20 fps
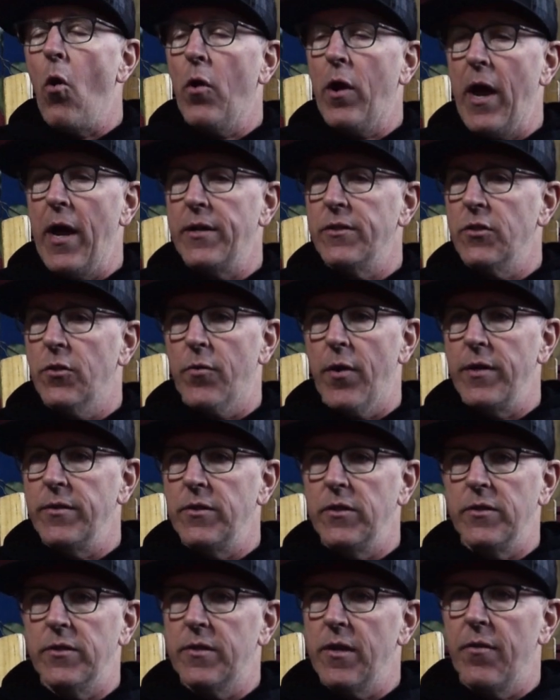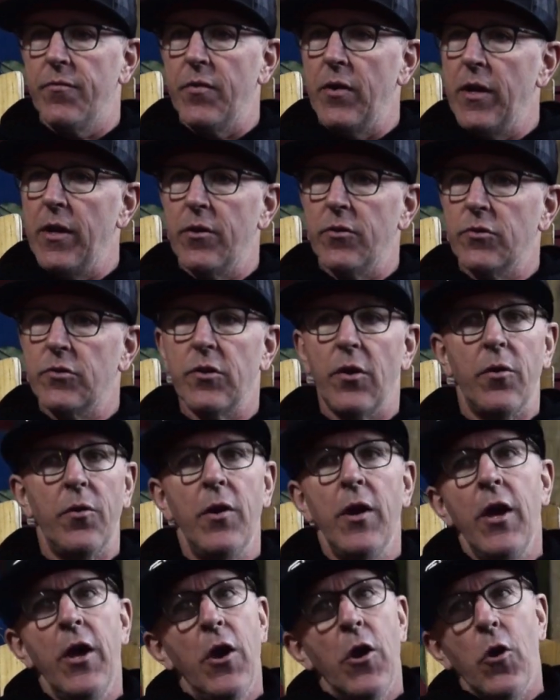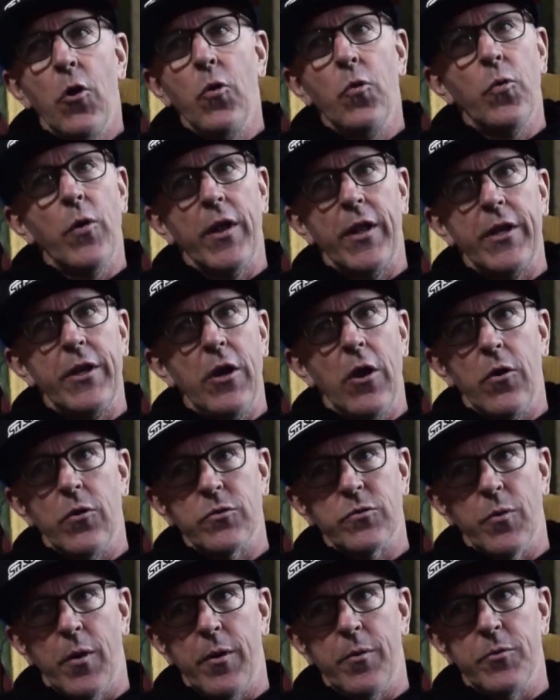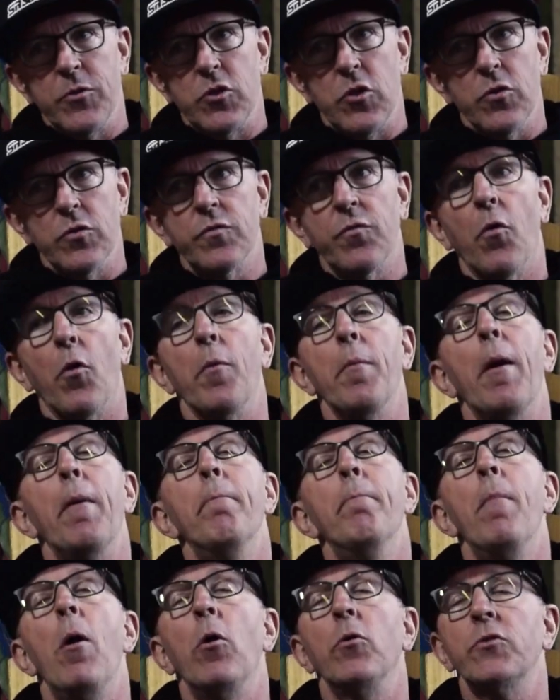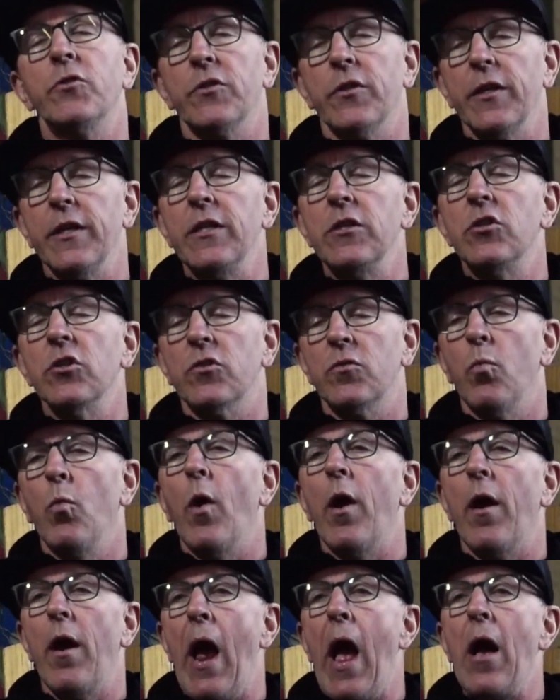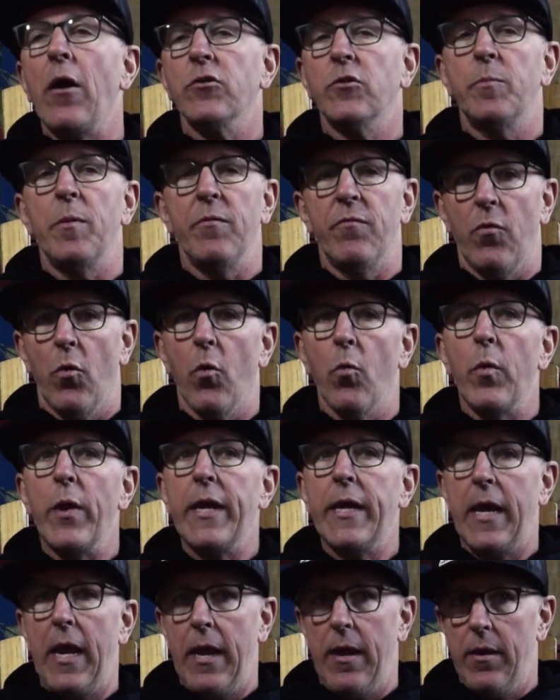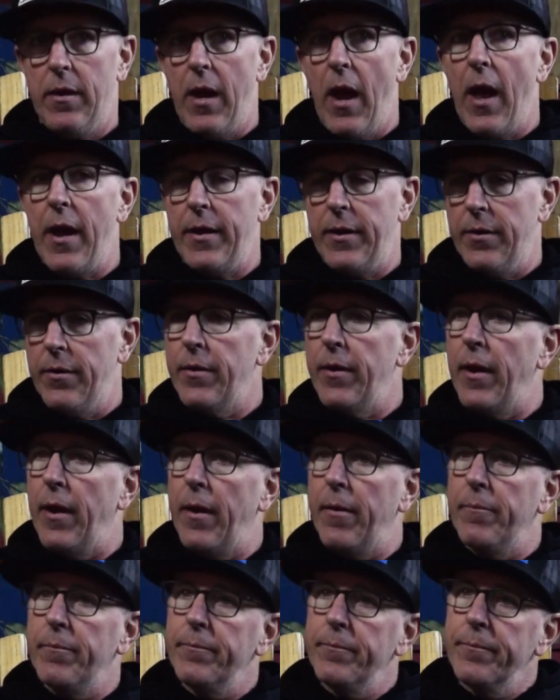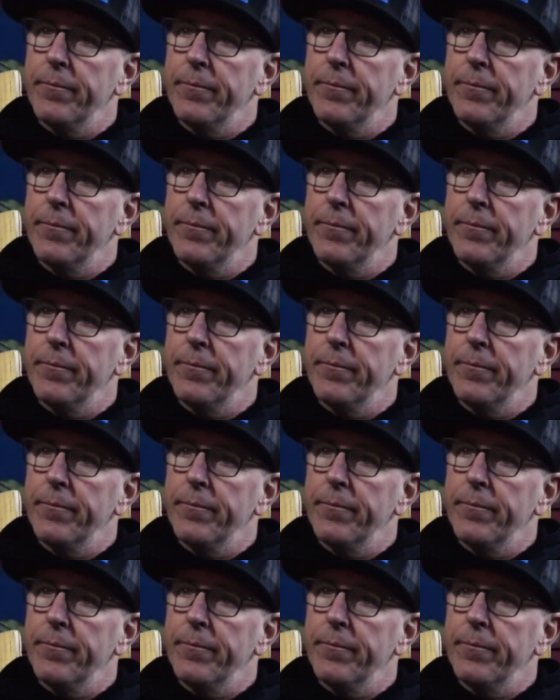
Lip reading: all kinds of crazy stuff in here, so who really knows what it was used for, but mostly just warehouse before we got here, yeah.